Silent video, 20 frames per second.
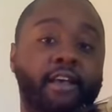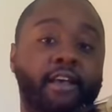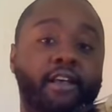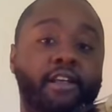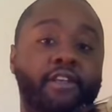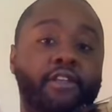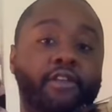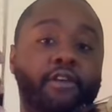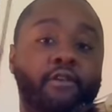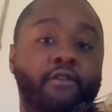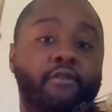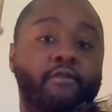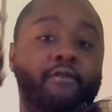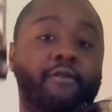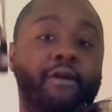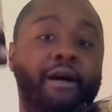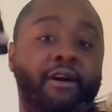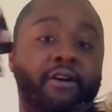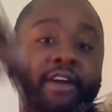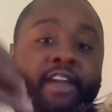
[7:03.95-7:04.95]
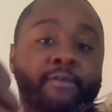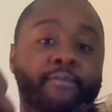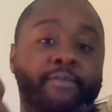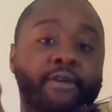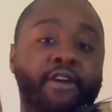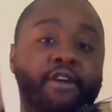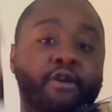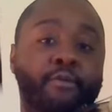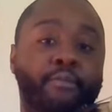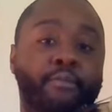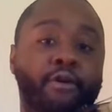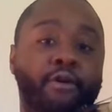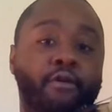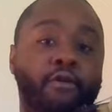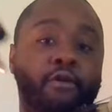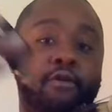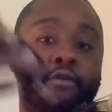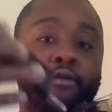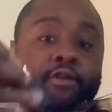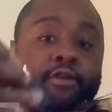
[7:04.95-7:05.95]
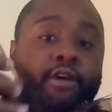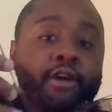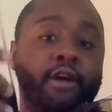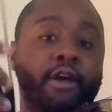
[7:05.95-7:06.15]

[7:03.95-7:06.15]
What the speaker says: So while keeping your bow hold,